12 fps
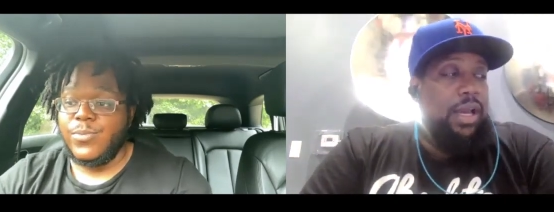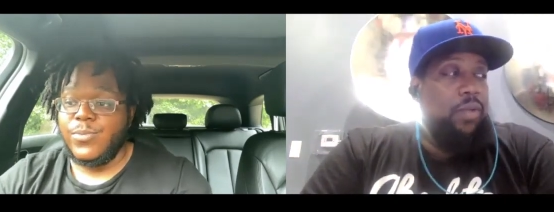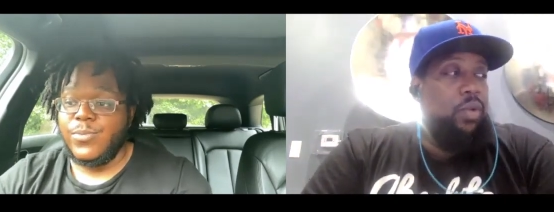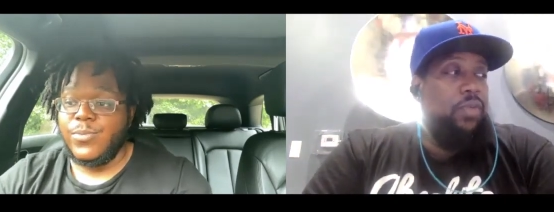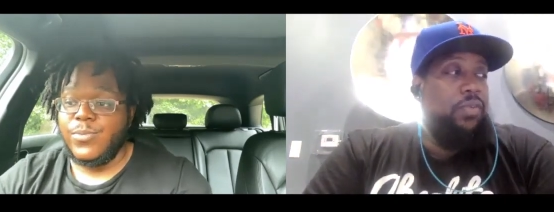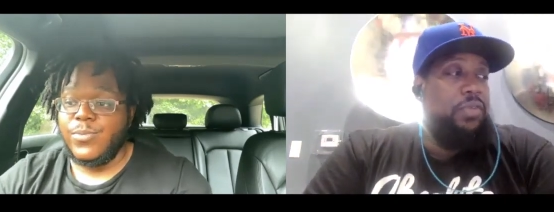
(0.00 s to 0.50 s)

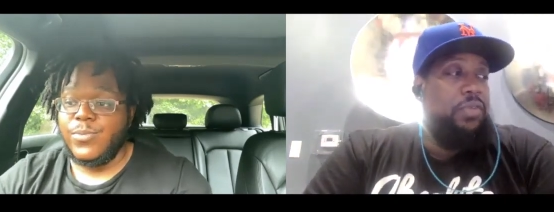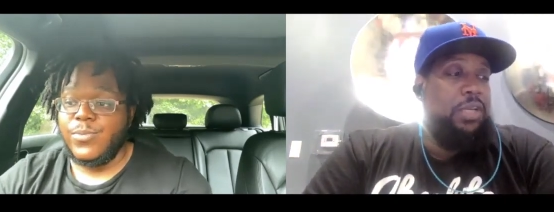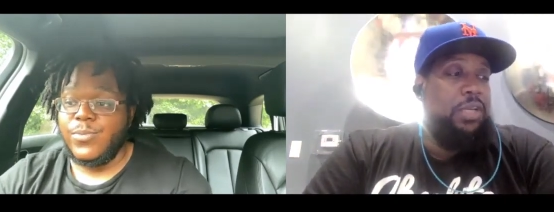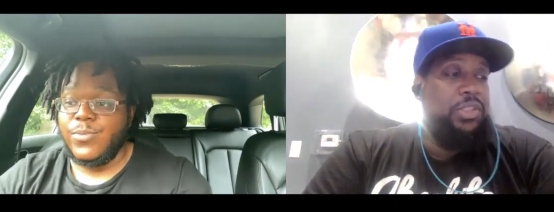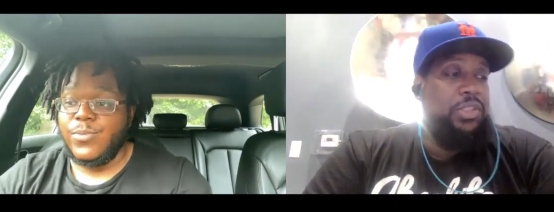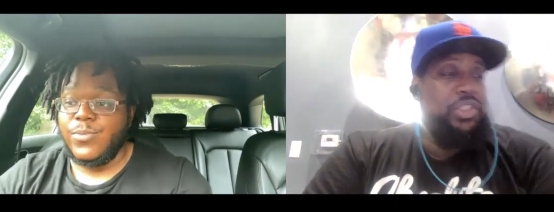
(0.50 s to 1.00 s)
Speaker 1: with a
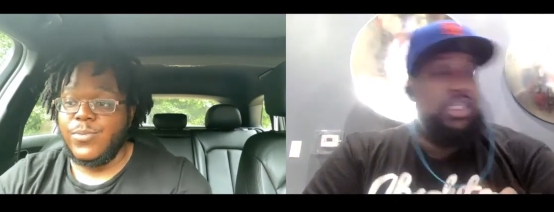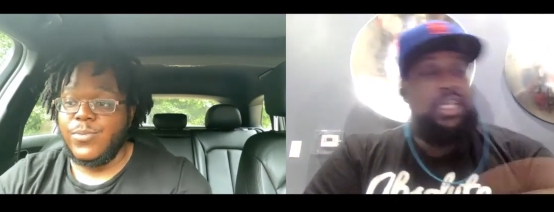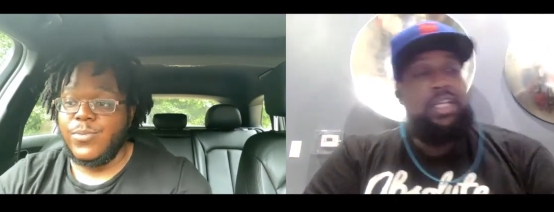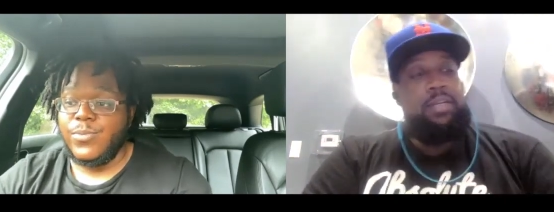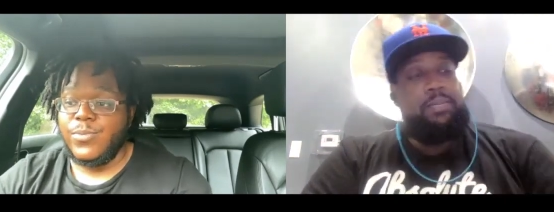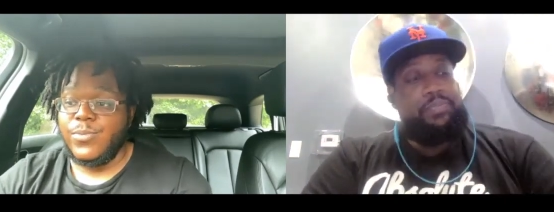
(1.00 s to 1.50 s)
vending
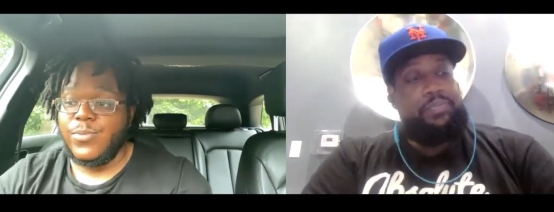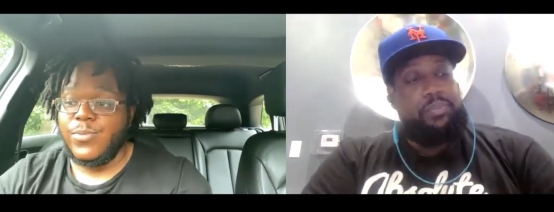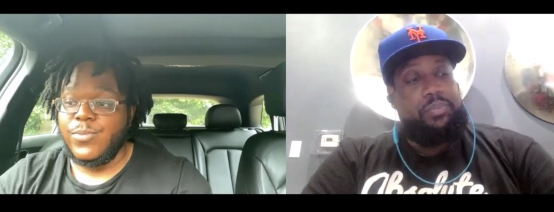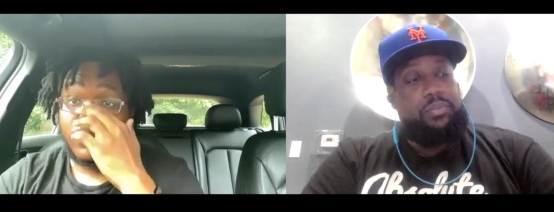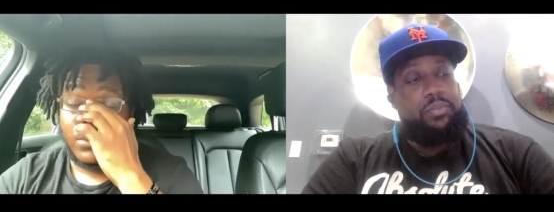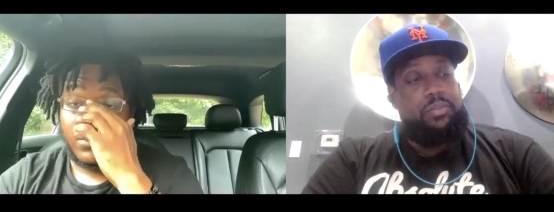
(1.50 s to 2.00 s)
machine,
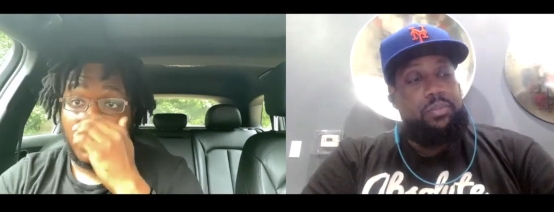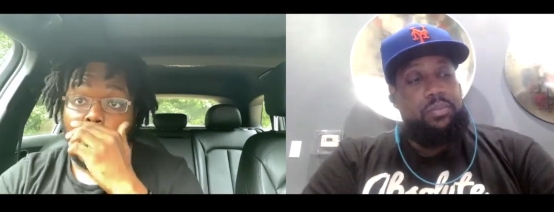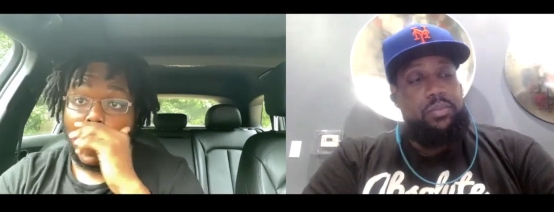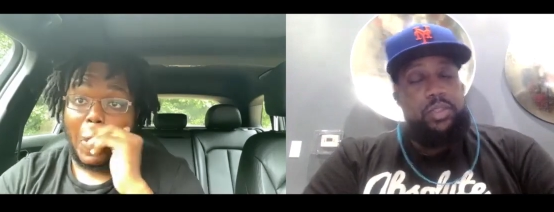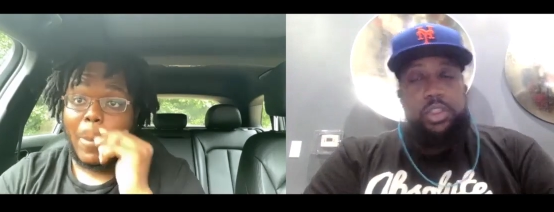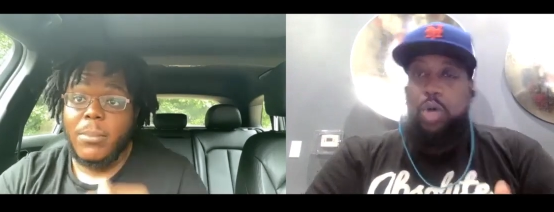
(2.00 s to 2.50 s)

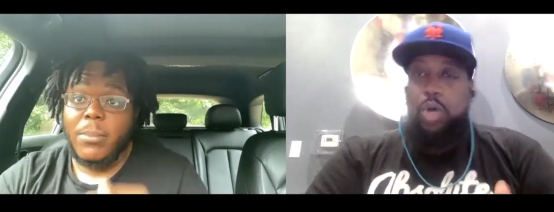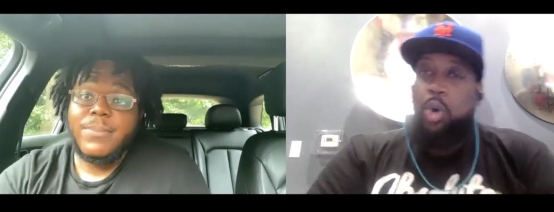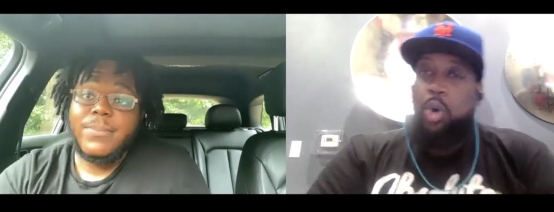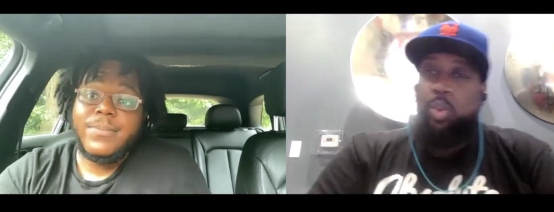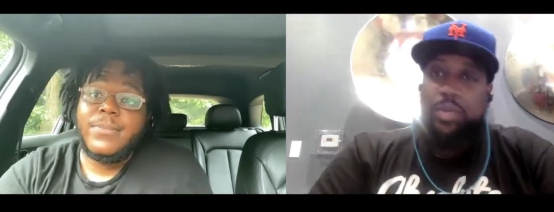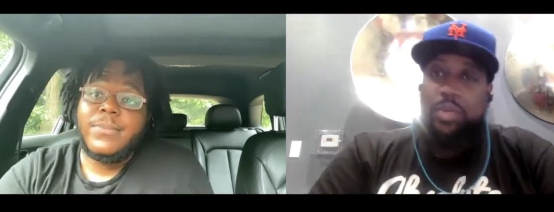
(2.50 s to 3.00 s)
you
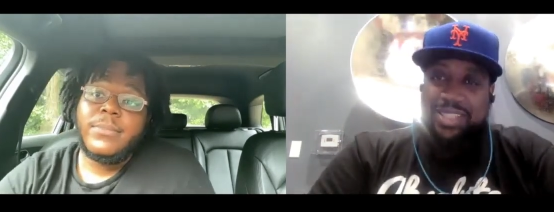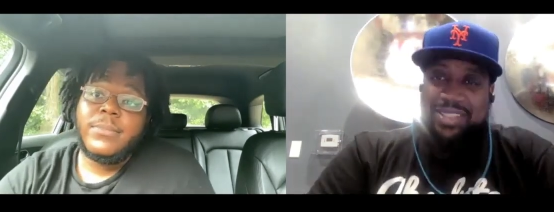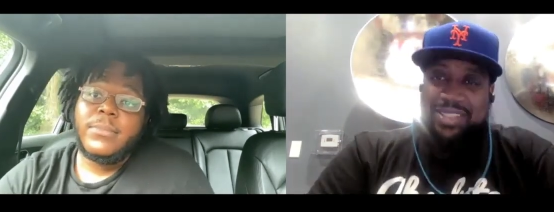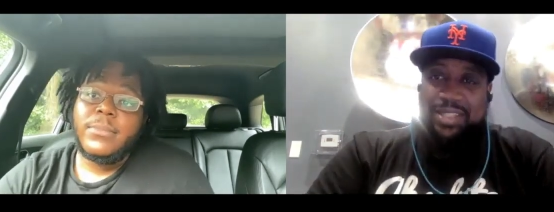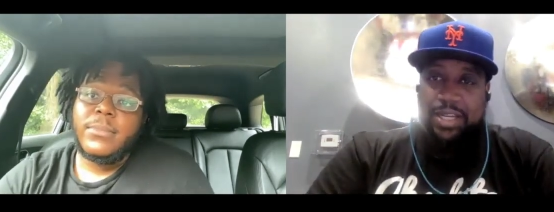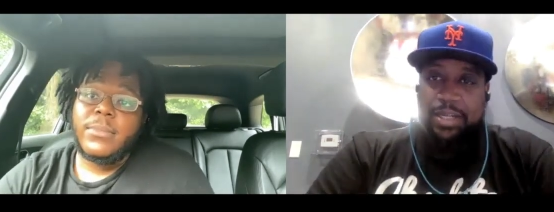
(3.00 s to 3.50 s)
own real
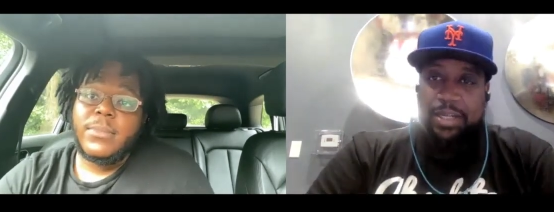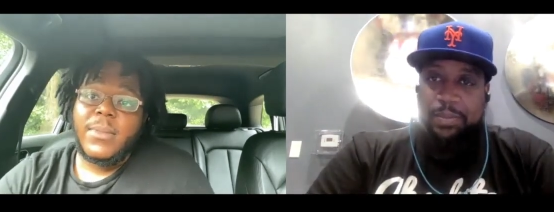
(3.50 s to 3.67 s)
estate.